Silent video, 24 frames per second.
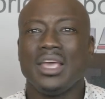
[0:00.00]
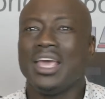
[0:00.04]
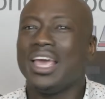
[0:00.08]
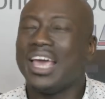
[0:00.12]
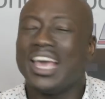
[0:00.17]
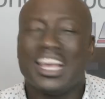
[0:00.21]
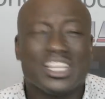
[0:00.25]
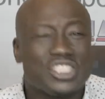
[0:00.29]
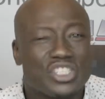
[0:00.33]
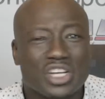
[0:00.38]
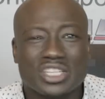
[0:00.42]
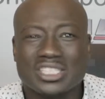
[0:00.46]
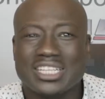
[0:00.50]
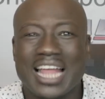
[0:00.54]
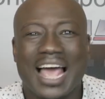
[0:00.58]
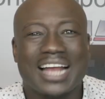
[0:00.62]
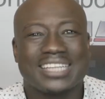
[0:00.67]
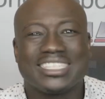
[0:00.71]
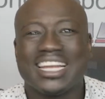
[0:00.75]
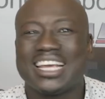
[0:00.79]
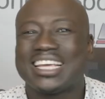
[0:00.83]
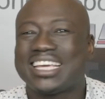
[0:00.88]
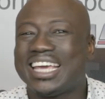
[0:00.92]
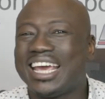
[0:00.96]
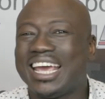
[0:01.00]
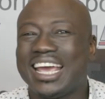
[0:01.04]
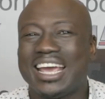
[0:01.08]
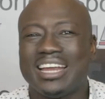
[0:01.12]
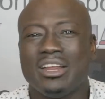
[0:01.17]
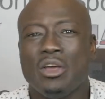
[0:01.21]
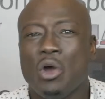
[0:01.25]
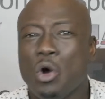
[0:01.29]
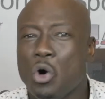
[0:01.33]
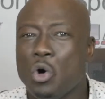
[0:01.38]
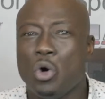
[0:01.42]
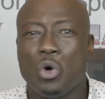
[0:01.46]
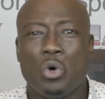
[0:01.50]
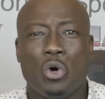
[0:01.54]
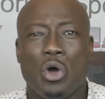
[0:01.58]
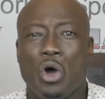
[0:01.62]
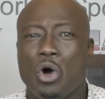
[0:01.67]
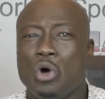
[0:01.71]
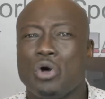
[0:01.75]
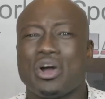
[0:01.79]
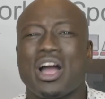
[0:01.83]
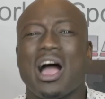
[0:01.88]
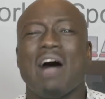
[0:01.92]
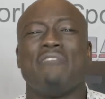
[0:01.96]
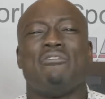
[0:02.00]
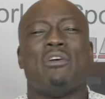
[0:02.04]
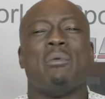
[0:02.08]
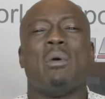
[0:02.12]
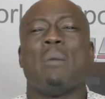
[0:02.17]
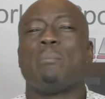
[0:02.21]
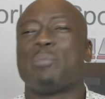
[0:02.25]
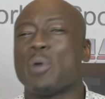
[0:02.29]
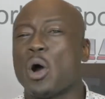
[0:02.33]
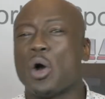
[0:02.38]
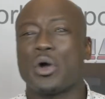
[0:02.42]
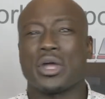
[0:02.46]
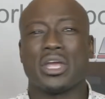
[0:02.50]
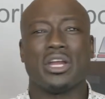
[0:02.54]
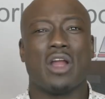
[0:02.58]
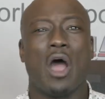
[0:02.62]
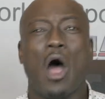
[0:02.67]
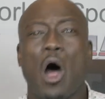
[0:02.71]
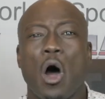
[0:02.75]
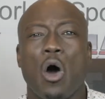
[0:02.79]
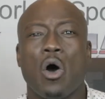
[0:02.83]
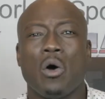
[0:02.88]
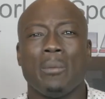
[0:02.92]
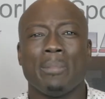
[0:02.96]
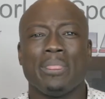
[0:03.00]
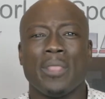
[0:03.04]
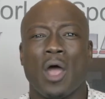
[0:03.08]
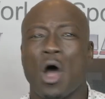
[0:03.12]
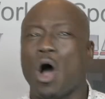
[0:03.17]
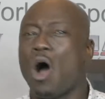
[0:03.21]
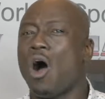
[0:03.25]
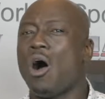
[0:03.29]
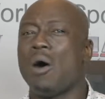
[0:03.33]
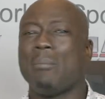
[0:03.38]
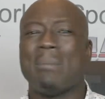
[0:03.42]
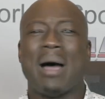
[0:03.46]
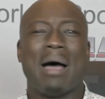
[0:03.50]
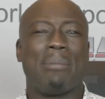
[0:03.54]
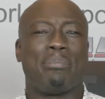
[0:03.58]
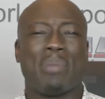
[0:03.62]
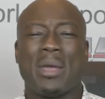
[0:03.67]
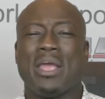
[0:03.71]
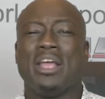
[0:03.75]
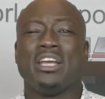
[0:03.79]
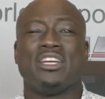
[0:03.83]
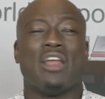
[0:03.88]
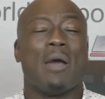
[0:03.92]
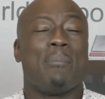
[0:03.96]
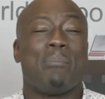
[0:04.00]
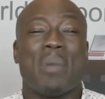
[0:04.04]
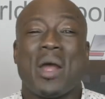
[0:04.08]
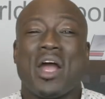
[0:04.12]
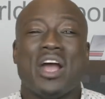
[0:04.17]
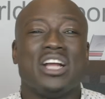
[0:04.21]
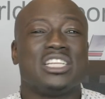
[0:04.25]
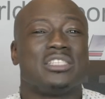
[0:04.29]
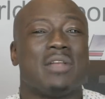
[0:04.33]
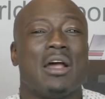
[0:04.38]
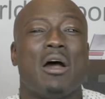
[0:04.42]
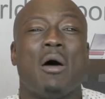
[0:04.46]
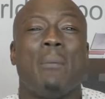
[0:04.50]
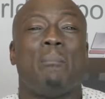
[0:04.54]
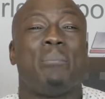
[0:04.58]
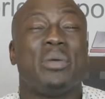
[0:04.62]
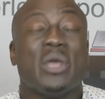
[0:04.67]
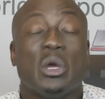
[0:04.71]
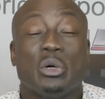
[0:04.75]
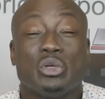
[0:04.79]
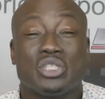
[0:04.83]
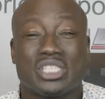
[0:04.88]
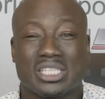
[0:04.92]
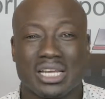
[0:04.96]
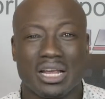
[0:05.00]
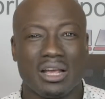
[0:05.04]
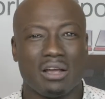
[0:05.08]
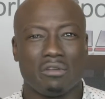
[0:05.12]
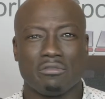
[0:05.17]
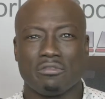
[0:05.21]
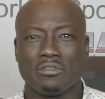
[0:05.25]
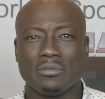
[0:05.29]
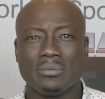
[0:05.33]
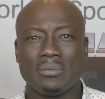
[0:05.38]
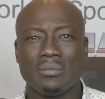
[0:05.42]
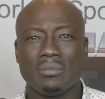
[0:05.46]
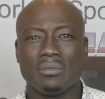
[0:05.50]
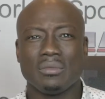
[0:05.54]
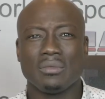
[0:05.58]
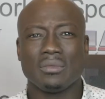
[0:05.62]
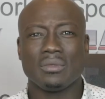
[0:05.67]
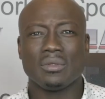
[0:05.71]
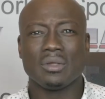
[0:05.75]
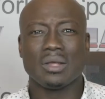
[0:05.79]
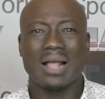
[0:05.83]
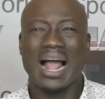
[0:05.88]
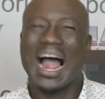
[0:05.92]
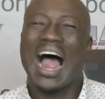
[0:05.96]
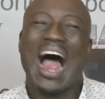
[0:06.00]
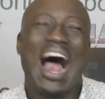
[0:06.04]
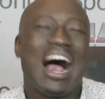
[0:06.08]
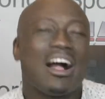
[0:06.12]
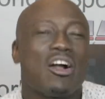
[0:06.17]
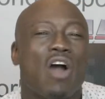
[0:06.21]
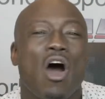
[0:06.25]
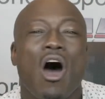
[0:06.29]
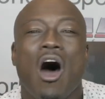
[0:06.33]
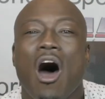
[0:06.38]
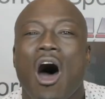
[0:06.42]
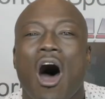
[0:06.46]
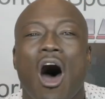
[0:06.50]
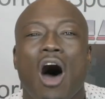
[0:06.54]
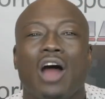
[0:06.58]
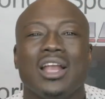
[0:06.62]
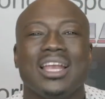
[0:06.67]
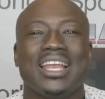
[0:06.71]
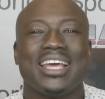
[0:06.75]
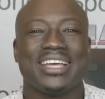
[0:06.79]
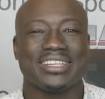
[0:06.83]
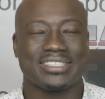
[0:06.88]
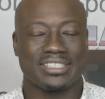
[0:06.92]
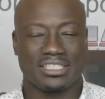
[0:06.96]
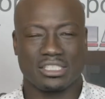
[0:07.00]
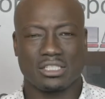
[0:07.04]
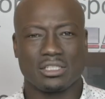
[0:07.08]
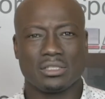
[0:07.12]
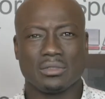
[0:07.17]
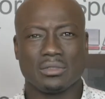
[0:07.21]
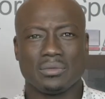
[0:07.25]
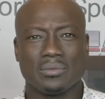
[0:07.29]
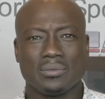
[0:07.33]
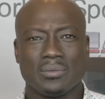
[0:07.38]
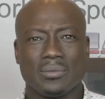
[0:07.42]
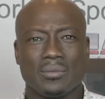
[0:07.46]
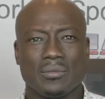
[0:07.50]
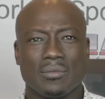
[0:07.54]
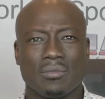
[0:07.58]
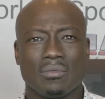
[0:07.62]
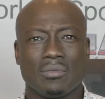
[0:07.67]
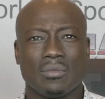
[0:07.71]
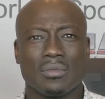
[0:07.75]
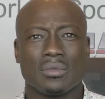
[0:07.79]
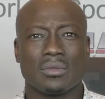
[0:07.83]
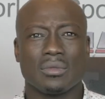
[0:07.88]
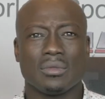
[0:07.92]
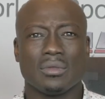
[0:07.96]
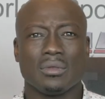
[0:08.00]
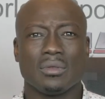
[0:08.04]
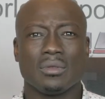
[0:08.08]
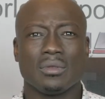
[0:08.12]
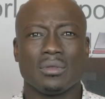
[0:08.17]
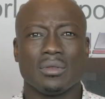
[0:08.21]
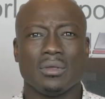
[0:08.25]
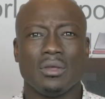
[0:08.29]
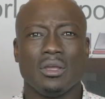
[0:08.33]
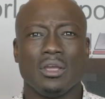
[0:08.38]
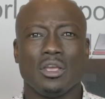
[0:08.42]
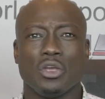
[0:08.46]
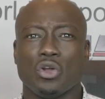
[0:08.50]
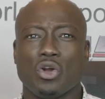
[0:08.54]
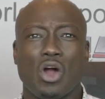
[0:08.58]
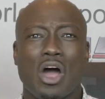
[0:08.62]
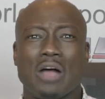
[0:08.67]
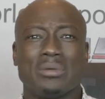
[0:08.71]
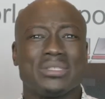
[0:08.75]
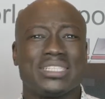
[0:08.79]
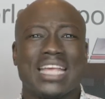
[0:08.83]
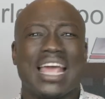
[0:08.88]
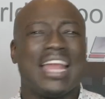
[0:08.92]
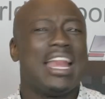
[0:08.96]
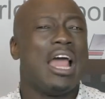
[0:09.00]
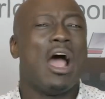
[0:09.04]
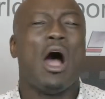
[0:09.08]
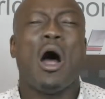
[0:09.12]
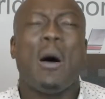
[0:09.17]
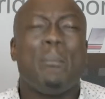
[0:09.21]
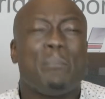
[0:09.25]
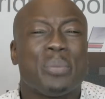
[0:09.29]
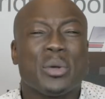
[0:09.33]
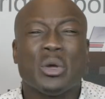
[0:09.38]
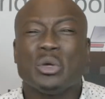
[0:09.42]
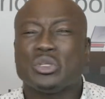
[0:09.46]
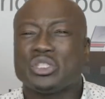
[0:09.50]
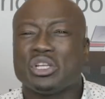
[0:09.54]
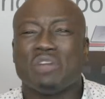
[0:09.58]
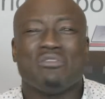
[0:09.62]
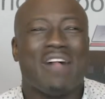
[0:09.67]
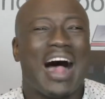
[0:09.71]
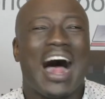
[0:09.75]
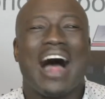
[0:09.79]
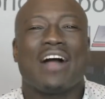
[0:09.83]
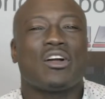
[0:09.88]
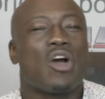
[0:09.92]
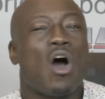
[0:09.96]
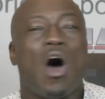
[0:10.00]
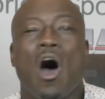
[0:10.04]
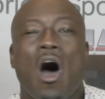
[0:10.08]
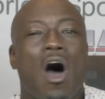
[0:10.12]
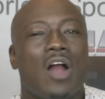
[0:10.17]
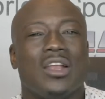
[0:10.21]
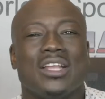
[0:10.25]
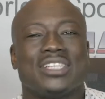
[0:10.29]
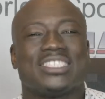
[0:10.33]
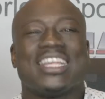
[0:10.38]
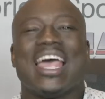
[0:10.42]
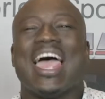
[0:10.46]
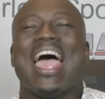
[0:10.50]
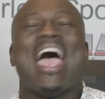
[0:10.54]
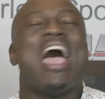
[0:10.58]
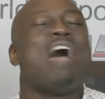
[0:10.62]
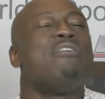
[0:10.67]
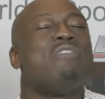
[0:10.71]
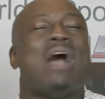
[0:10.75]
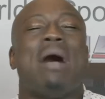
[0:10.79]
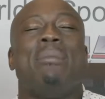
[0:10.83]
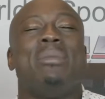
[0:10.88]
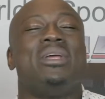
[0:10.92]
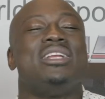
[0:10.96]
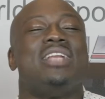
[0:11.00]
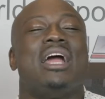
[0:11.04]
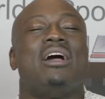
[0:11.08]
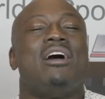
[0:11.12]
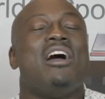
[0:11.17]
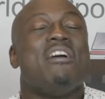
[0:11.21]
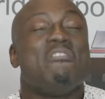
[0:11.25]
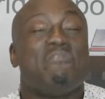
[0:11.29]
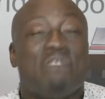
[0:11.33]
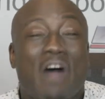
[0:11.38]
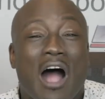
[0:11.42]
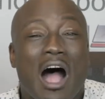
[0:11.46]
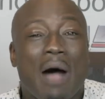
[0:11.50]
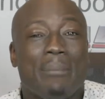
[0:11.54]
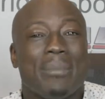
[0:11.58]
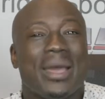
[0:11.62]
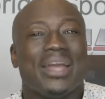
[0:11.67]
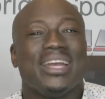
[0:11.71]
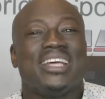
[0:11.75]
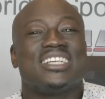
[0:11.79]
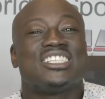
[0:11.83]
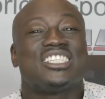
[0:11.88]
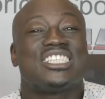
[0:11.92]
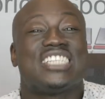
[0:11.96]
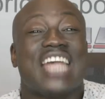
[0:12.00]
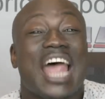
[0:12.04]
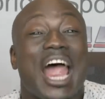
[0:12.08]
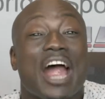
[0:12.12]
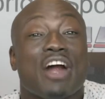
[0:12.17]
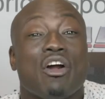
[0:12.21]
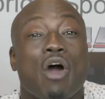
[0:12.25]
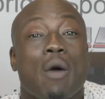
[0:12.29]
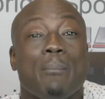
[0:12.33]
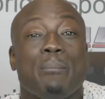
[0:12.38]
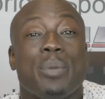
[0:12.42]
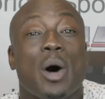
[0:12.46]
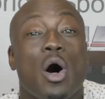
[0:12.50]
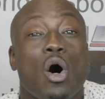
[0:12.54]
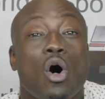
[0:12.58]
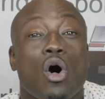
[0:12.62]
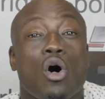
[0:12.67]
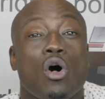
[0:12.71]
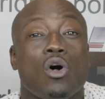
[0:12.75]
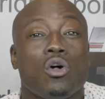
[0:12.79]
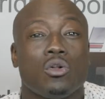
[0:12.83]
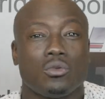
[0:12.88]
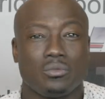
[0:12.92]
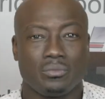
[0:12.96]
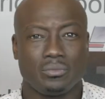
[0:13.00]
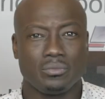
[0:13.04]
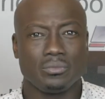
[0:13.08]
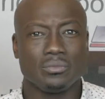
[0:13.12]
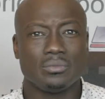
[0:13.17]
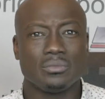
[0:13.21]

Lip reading: It's just like the kid who come from a broken home. All the parents are abusive. Alcoholics. You know what I'm saying? Abusive alcoholics. The environment is terrible.